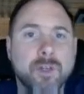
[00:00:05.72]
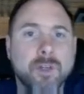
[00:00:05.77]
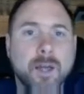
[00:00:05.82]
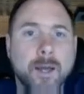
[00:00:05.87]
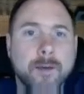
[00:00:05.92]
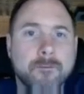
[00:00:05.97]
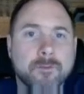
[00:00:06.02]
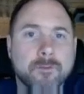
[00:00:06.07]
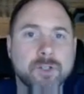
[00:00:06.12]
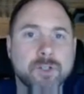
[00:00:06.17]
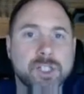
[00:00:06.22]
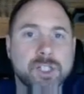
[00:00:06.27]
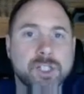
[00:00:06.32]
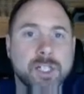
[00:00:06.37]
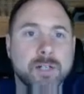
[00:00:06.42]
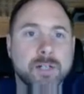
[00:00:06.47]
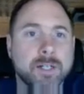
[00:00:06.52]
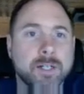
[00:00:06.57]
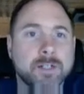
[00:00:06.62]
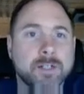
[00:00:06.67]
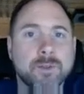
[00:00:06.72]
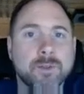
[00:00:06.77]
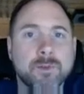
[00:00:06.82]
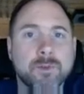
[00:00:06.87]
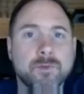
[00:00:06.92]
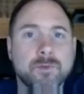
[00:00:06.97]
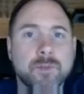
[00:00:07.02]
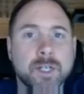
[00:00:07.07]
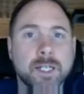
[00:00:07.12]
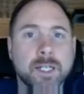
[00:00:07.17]
for sharing
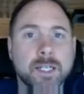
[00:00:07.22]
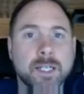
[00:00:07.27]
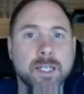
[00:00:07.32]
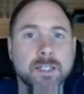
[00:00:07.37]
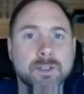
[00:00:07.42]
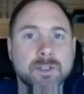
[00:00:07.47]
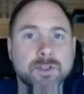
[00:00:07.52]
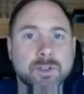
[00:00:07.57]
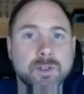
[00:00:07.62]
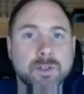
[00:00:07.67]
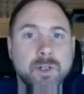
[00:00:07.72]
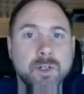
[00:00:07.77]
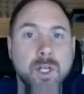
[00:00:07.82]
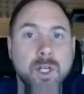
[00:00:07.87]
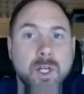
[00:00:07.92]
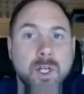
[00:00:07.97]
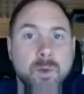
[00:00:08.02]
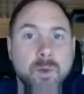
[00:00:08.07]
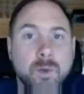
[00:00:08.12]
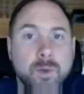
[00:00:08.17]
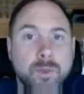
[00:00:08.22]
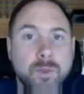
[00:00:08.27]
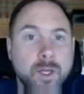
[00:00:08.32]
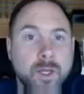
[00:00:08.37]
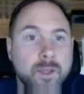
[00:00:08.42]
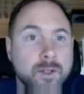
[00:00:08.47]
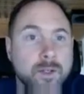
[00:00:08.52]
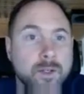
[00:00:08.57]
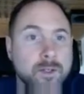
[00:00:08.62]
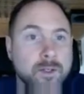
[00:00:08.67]
NewU Financial with
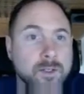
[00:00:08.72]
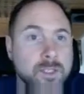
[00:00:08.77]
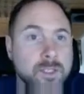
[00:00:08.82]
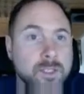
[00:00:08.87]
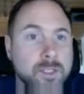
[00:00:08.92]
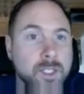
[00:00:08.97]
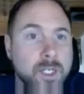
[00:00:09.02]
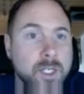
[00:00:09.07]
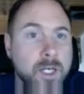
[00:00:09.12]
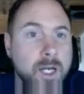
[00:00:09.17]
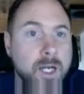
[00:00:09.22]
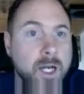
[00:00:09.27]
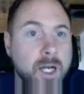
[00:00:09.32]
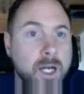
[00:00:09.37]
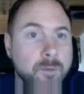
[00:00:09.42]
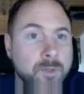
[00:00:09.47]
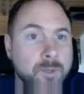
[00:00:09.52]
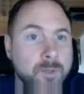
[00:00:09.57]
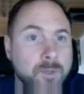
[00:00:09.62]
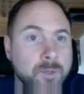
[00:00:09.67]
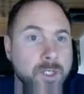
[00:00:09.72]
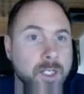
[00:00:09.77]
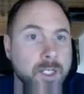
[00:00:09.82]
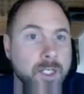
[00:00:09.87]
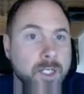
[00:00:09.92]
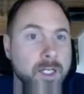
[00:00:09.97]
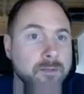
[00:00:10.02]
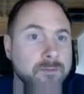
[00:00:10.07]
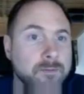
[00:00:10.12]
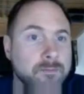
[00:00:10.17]
others. You're going
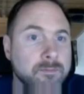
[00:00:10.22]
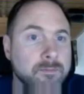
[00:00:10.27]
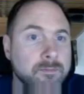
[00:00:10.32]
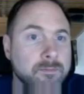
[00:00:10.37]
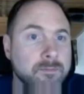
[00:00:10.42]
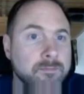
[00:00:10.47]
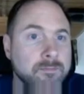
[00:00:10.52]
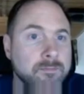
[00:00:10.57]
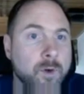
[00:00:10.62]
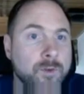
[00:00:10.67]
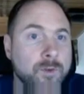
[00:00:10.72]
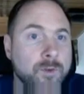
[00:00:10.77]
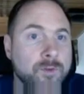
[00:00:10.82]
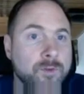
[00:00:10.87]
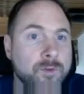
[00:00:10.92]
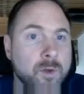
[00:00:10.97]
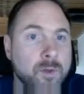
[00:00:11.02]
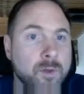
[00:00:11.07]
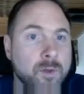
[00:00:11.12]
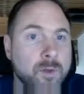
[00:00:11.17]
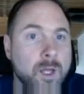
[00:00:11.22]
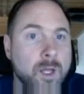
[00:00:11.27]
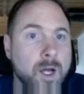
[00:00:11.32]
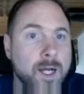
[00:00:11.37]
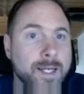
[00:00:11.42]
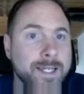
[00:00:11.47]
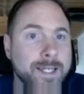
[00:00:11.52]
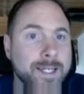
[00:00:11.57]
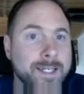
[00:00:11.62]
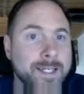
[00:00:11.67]
to, of course, go to
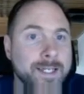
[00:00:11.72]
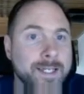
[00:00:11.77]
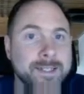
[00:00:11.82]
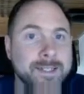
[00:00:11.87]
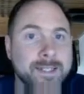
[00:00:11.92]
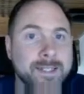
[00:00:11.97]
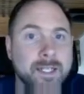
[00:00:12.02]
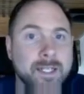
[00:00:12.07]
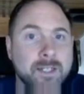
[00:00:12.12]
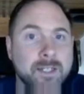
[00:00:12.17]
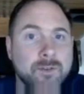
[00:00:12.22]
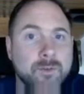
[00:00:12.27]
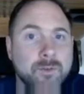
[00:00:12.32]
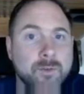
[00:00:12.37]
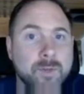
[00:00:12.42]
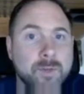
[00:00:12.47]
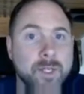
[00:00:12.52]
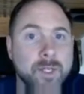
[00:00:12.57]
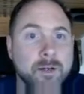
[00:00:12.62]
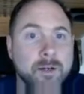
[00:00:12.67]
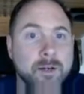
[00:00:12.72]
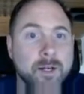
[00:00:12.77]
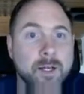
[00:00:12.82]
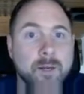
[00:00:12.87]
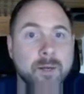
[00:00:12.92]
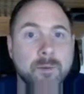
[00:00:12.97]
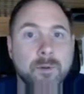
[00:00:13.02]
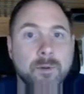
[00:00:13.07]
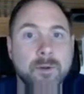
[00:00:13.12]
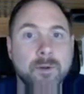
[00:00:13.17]
log in through
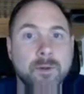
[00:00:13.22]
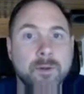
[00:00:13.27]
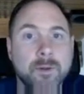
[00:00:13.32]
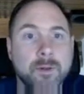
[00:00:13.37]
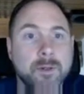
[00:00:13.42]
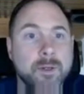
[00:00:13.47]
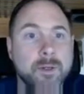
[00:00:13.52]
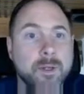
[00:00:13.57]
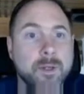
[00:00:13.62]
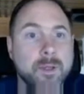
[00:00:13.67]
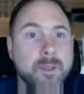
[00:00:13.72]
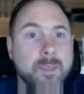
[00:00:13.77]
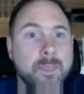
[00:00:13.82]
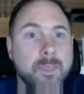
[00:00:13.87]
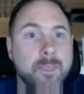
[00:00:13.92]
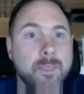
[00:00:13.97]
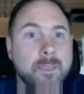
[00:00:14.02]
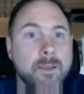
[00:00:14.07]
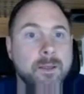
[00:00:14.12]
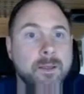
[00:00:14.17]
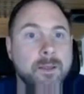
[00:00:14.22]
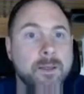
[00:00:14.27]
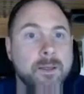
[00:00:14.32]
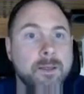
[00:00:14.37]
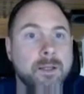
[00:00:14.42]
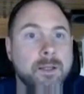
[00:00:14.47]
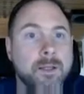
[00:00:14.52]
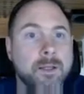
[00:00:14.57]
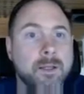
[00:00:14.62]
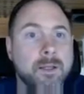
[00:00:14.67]
their
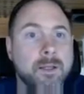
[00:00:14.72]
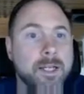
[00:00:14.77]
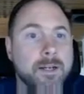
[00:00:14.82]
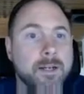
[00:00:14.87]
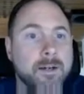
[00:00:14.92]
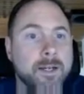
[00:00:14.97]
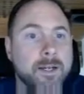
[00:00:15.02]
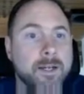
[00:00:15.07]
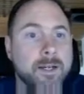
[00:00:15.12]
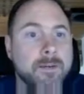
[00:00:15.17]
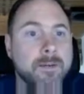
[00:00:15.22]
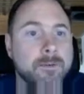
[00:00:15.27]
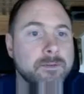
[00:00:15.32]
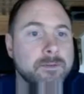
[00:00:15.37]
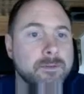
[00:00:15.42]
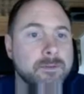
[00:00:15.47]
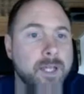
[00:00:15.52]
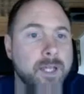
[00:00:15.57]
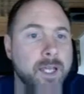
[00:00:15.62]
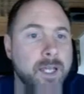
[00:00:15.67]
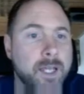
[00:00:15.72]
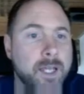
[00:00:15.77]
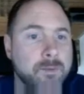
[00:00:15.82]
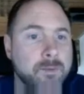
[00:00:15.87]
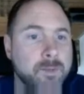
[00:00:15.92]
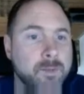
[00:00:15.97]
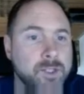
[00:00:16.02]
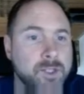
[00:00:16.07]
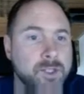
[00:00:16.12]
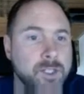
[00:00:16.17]
login area. Okay,
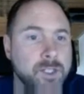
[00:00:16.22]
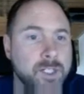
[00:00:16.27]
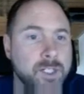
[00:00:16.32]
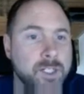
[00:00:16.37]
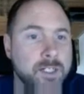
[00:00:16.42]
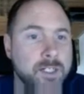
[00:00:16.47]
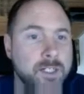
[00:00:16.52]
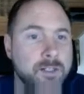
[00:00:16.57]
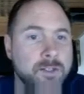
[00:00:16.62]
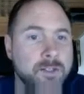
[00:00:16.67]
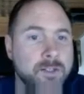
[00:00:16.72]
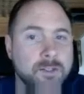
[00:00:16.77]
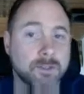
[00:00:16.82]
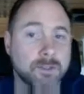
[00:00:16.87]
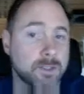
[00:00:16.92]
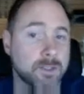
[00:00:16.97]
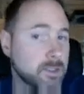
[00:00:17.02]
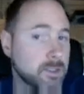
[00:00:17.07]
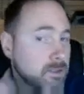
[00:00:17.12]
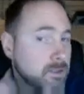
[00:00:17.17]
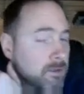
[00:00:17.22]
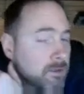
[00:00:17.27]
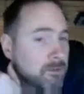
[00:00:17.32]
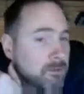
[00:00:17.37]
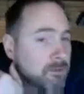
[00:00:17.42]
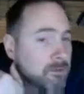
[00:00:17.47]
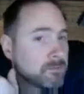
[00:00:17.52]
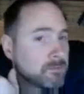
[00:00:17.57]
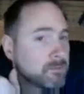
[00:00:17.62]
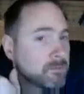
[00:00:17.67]
and once you're here, you just
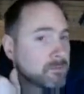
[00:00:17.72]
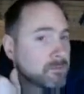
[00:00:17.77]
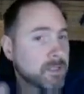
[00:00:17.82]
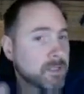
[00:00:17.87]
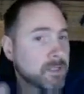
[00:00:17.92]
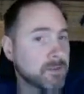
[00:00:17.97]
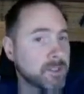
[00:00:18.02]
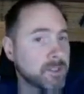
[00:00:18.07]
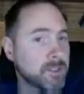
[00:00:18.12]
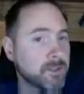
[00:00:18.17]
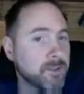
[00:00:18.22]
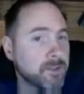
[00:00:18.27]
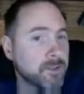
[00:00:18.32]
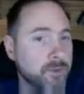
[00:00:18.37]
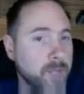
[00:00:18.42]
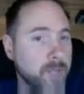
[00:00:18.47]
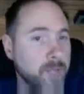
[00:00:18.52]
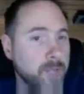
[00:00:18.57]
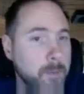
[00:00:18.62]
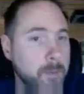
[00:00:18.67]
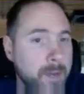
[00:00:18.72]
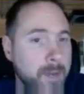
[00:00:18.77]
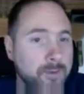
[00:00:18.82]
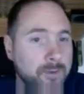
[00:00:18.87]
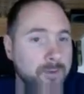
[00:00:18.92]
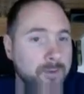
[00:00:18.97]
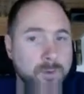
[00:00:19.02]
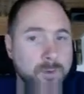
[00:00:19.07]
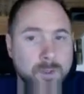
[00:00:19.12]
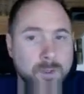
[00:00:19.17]
enter in your username and
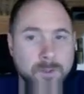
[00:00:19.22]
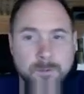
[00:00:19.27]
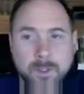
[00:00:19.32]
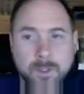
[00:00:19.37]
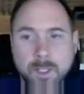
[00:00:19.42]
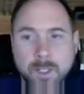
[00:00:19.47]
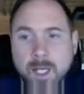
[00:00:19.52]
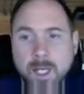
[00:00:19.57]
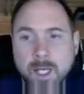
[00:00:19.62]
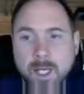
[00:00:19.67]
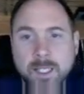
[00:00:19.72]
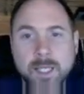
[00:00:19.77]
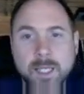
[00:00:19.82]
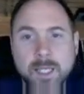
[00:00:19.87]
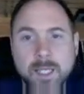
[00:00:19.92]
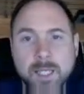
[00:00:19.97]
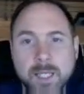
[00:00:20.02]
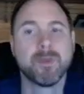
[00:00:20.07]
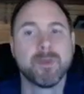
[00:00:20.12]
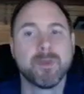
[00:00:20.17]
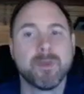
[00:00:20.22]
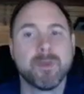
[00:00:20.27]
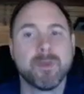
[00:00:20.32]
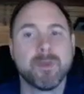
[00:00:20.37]
password. Keep in mind